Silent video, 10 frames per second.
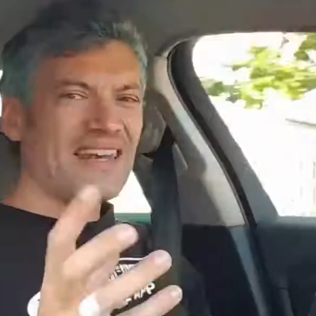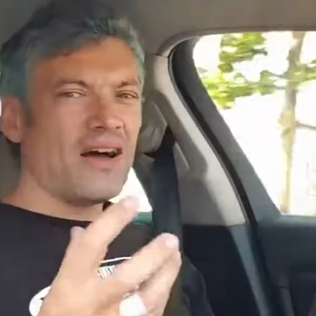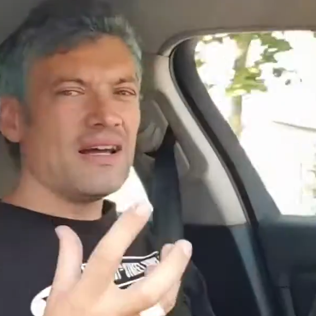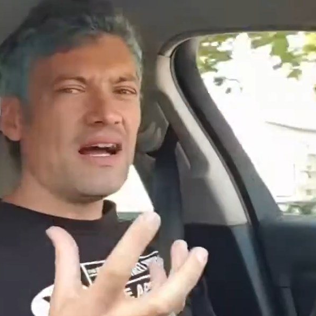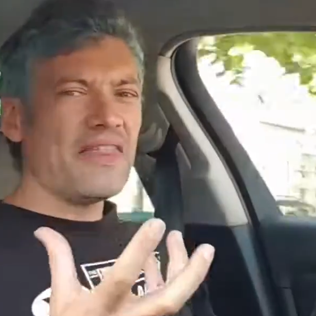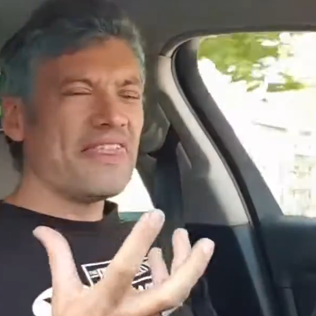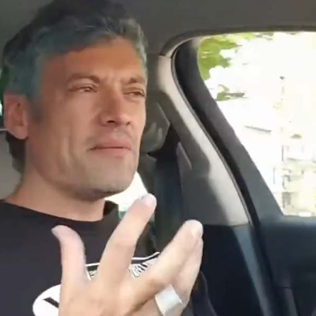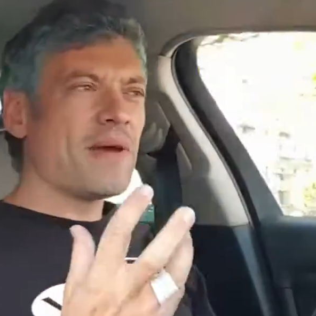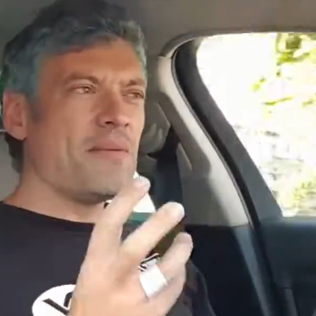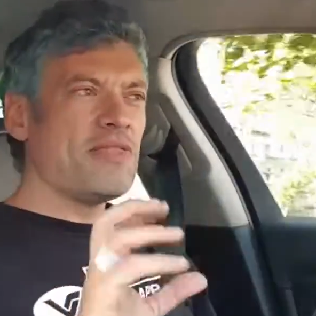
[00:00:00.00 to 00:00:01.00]
I think
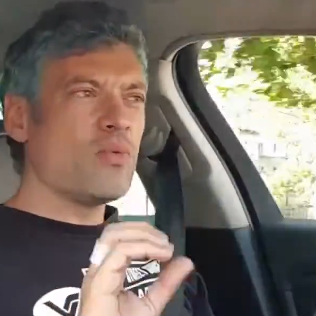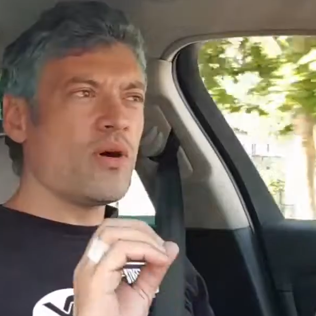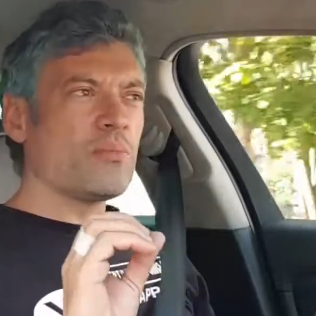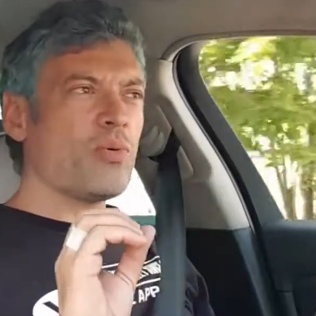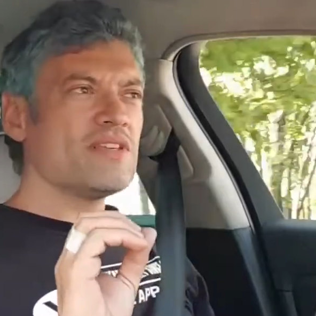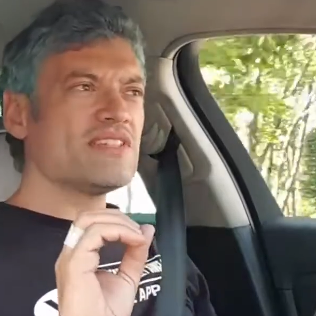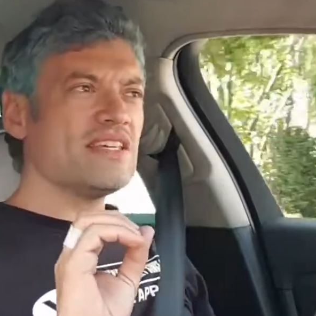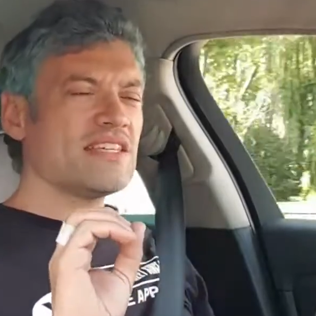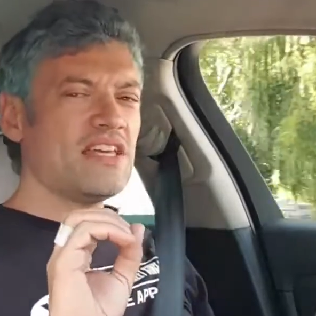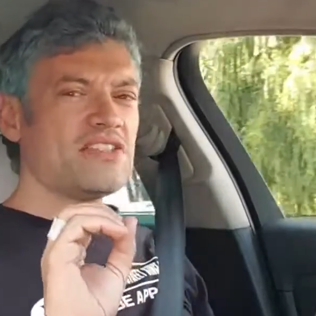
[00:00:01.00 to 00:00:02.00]
maybe the 1.6
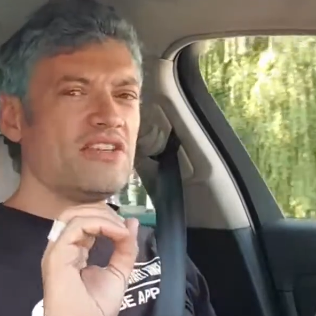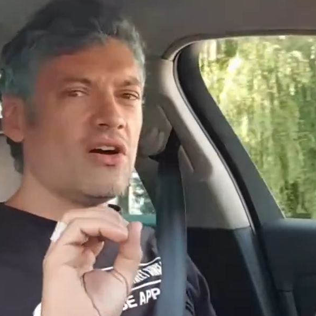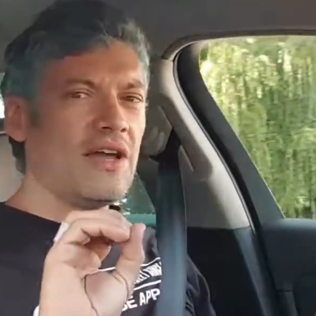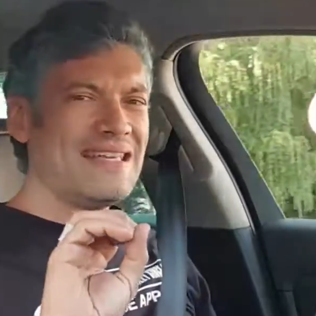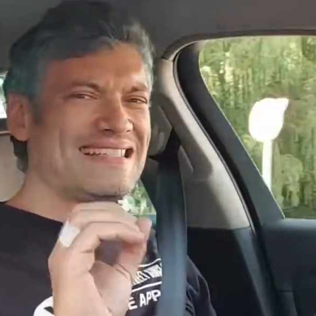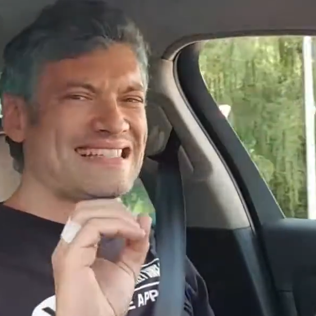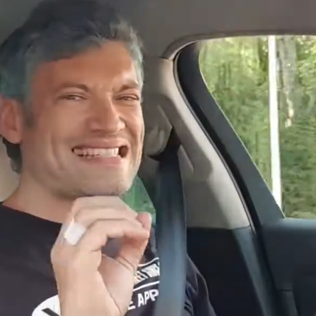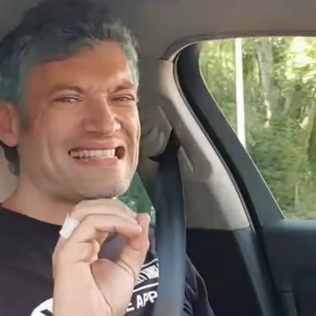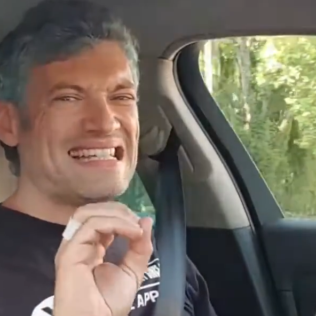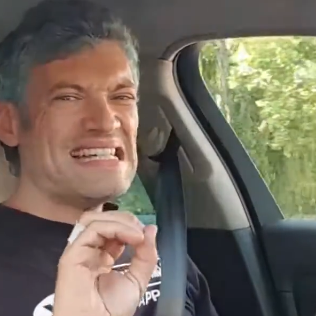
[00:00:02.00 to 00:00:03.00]
HDI
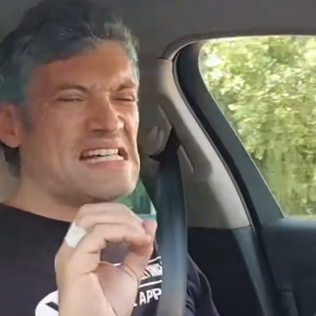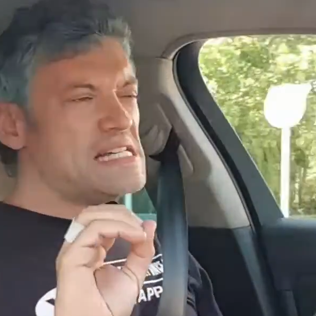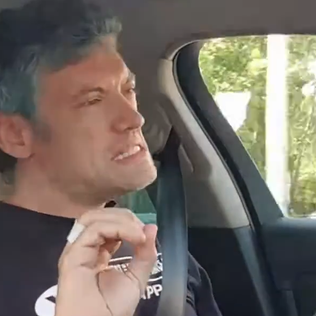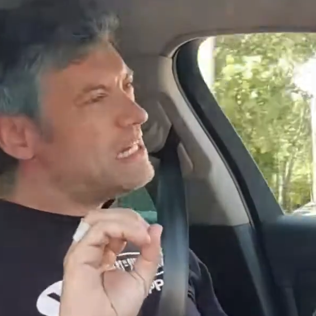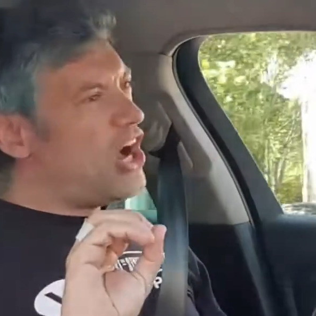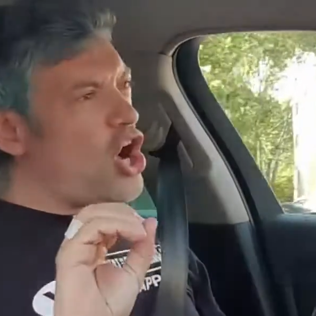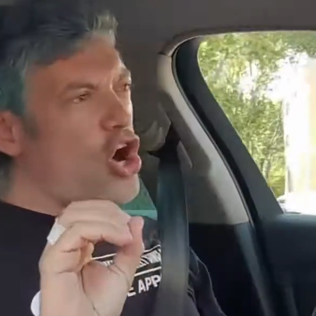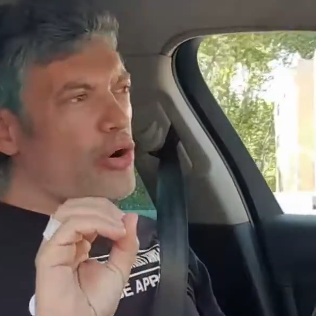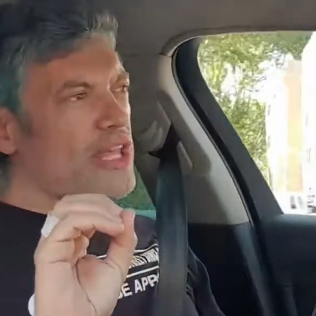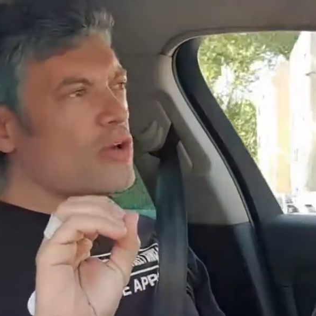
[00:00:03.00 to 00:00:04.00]
is
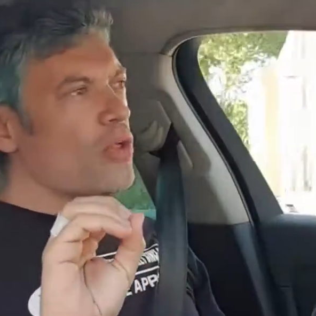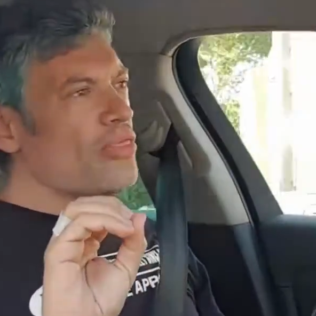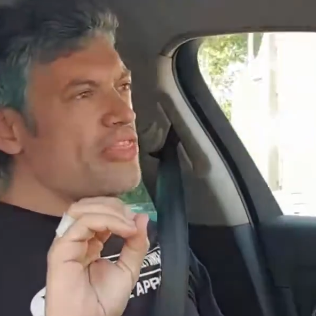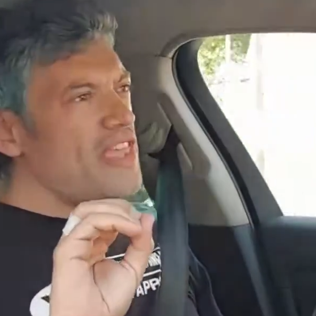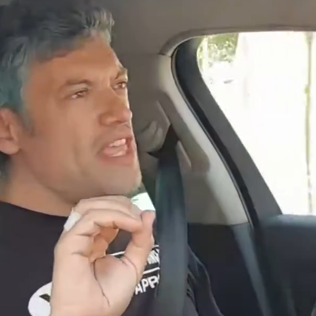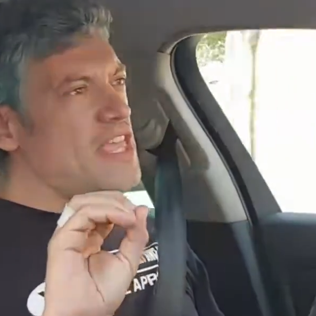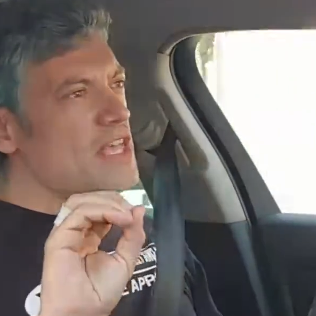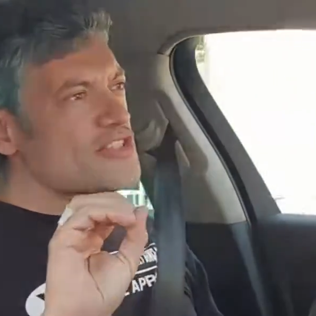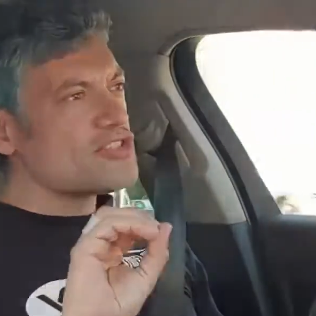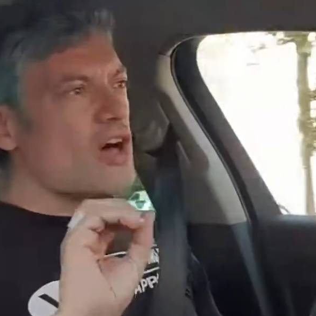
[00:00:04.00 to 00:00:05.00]
erring on the
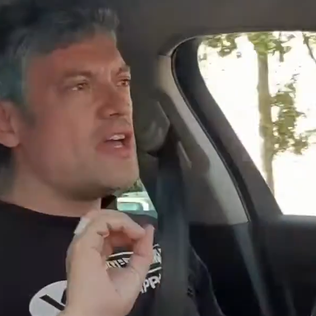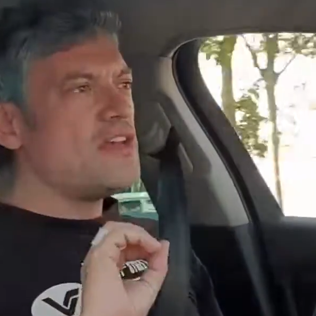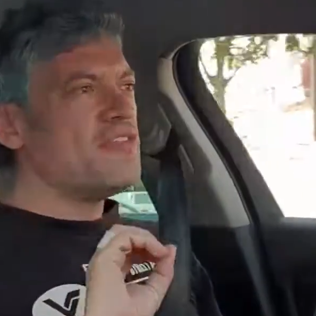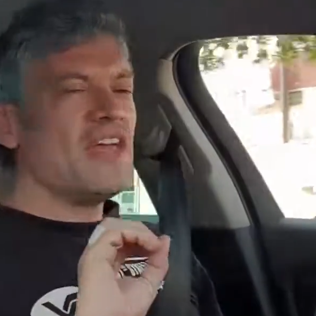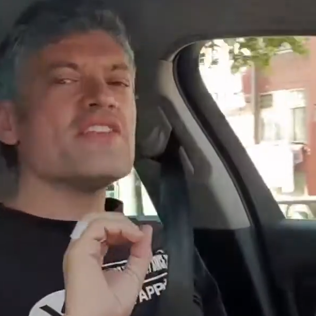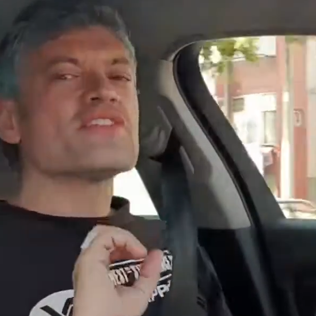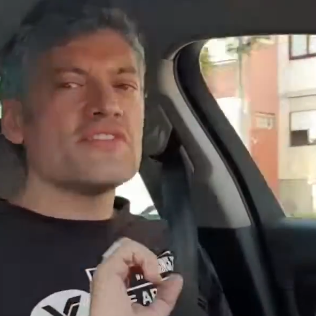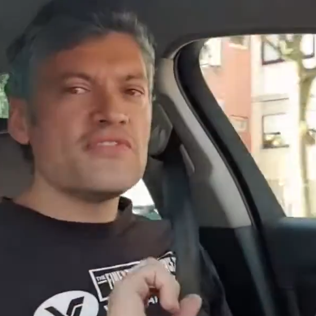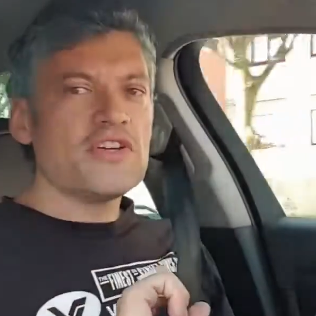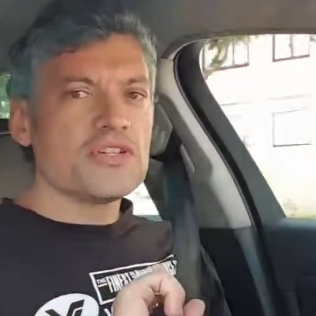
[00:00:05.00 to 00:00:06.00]
side of
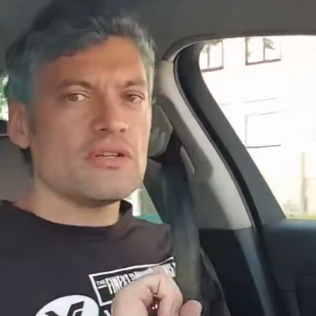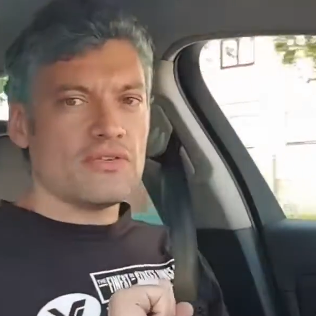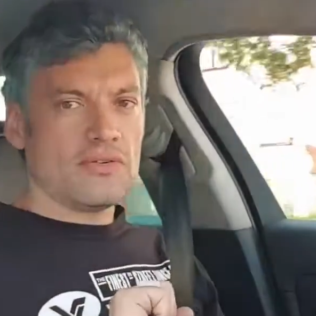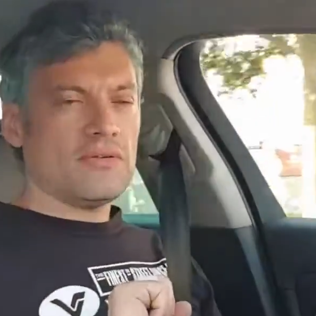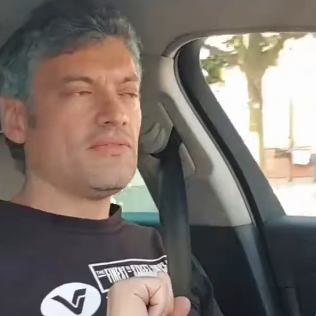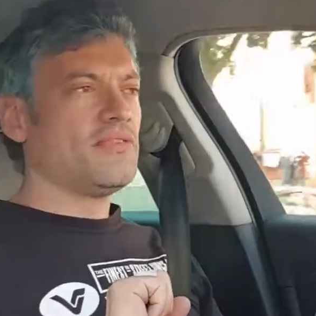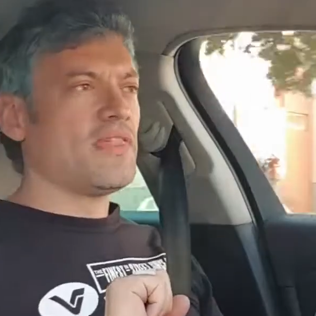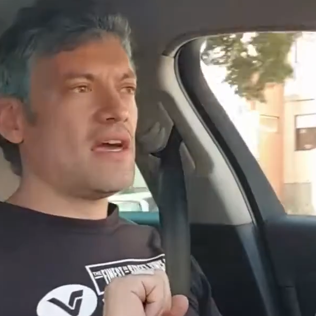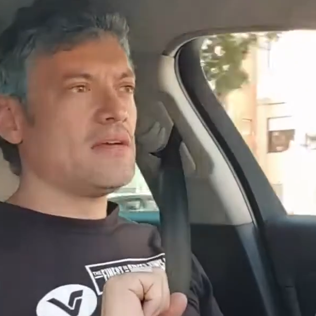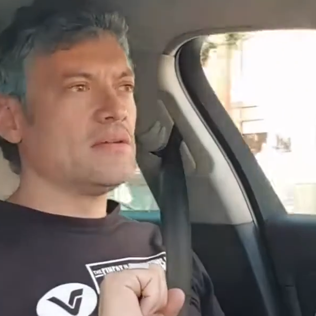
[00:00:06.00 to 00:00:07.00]
insufficient for
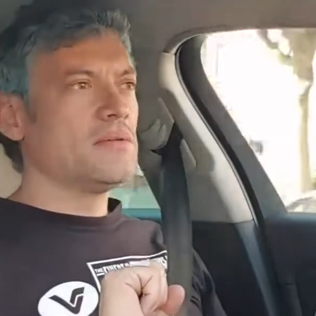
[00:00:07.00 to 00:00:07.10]
that,